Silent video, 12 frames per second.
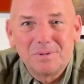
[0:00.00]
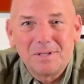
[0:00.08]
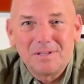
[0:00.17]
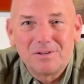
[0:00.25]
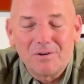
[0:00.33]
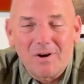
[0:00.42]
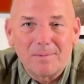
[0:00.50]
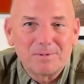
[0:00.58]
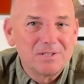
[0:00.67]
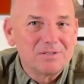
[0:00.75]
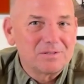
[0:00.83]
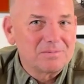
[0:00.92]
your
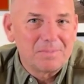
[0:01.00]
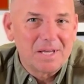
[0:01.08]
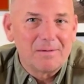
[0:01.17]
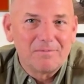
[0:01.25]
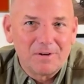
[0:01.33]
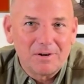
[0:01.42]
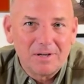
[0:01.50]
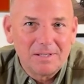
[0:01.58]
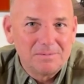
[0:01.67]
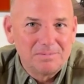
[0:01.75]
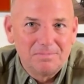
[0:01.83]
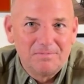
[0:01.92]
options become
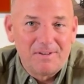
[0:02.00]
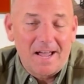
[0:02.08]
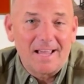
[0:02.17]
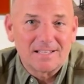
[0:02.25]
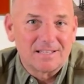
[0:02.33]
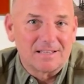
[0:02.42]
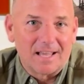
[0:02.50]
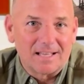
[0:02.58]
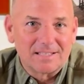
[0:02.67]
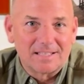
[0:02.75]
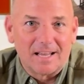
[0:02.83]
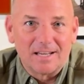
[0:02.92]
very vast at that
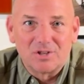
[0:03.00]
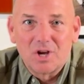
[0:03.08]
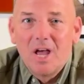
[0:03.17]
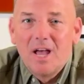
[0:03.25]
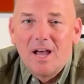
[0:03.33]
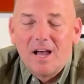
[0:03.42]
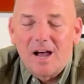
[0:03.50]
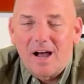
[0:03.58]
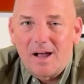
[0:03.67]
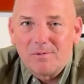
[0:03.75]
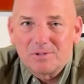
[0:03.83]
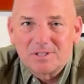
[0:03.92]
stage.
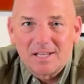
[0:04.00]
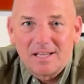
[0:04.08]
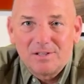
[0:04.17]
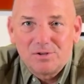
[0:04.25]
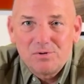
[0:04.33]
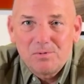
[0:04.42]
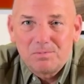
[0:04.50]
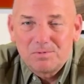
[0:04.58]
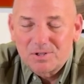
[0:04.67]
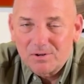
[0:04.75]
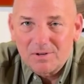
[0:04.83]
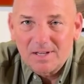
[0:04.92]
I will say you
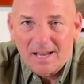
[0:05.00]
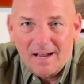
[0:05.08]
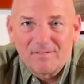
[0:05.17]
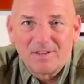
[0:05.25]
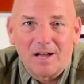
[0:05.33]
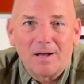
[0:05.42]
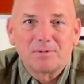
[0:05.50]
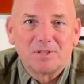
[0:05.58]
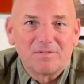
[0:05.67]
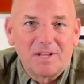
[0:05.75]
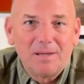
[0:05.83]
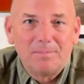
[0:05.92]
certainly have the option
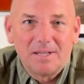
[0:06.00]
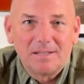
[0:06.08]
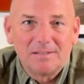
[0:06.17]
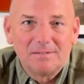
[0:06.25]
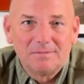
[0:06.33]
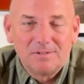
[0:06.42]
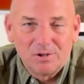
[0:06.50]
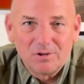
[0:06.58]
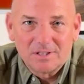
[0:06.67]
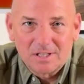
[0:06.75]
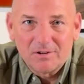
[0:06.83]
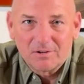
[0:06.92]
of keeping your
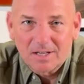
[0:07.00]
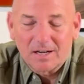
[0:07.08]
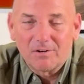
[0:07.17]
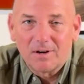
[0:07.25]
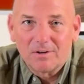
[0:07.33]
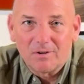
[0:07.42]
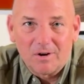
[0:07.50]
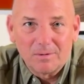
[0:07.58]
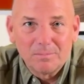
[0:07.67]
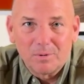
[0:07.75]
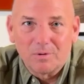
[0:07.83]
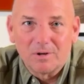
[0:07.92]
interior decorator
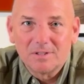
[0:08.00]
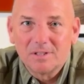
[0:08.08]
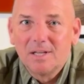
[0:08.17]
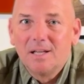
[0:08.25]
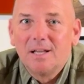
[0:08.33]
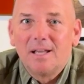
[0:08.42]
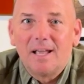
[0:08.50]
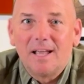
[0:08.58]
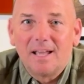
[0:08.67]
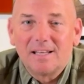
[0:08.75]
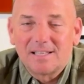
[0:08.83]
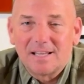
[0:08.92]
on board
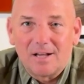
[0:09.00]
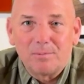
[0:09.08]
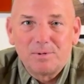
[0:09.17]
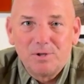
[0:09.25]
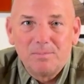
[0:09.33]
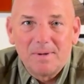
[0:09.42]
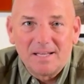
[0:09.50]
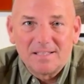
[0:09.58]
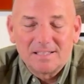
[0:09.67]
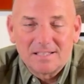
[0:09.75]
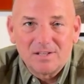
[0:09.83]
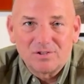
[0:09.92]
and to help you make
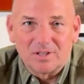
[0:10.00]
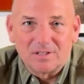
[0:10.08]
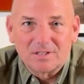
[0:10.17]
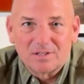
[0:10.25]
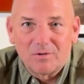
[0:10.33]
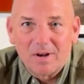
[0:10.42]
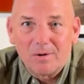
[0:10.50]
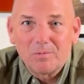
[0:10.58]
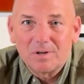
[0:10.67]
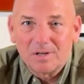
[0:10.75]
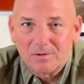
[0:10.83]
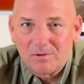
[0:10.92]
decisions. So now we're
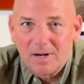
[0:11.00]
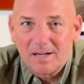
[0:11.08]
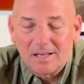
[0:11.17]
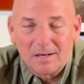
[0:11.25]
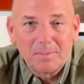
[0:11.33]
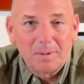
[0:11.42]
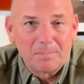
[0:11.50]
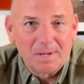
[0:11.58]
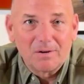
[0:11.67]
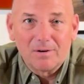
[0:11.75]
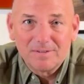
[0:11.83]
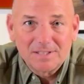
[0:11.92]
going to create a little bit
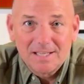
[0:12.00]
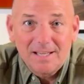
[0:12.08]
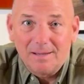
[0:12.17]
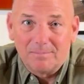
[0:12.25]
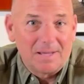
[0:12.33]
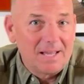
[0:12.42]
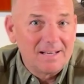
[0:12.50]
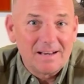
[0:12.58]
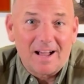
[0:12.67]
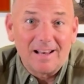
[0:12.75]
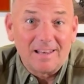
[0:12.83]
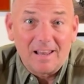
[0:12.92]
bigger of a team. And
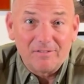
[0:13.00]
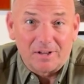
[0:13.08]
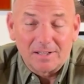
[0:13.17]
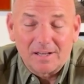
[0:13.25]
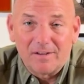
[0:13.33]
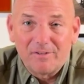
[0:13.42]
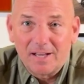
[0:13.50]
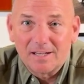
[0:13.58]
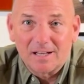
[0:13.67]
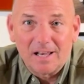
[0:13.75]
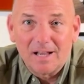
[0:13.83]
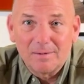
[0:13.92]
I love it. I've had a
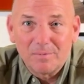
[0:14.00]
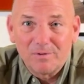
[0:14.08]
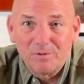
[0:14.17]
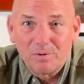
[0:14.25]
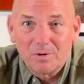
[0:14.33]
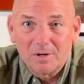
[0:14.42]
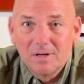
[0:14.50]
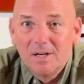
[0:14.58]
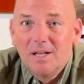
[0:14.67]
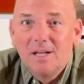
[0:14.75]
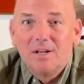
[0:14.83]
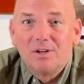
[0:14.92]
client before
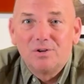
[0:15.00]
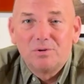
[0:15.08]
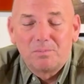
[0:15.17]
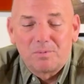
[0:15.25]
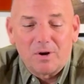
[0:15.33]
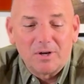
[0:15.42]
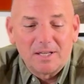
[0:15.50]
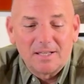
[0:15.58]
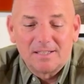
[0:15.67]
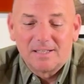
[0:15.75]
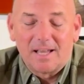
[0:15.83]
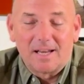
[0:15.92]
who brought
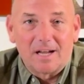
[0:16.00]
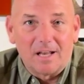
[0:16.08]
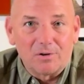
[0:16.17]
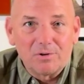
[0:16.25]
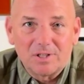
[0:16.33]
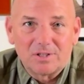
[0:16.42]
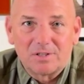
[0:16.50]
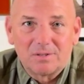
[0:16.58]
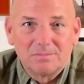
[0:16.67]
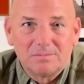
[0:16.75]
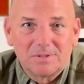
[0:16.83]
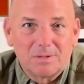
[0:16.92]
in a colorist
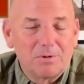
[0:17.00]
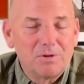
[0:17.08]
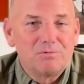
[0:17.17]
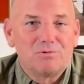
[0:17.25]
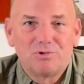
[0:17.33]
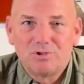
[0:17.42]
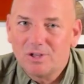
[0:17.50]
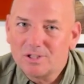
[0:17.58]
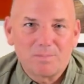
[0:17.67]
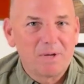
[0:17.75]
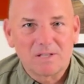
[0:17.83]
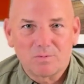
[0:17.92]
someone who
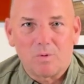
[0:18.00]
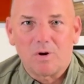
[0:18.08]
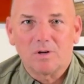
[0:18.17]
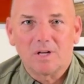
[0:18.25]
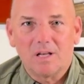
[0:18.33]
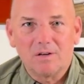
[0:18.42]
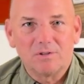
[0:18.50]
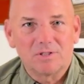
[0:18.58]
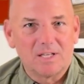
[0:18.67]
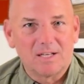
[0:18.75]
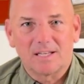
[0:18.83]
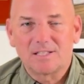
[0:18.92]
just picks wall colors
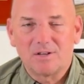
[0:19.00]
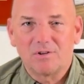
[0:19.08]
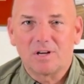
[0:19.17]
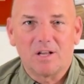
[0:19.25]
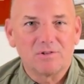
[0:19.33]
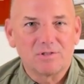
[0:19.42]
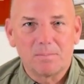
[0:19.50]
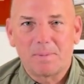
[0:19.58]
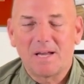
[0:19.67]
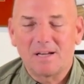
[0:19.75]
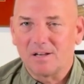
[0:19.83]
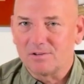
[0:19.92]
and exterior colors and
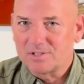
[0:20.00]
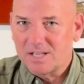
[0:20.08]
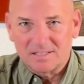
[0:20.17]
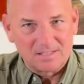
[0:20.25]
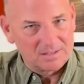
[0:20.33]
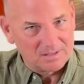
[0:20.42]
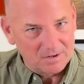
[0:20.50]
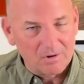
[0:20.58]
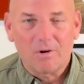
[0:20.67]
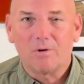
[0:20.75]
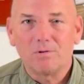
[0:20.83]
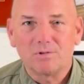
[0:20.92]
paint colors. That's their
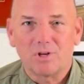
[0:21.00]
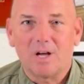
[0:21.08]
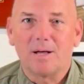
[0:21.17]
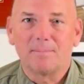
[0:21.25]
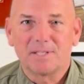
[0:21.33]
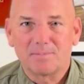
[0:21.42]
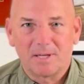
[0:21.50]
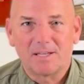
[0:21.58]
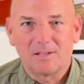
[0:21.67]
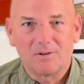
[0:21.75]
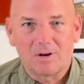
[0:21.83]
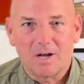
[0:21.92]
whole job, is
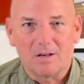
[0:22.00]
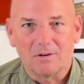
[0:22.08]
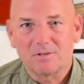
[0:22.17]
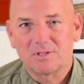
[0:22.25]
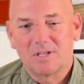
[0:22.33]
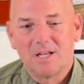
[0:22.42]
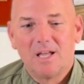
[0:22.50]
picking your colors.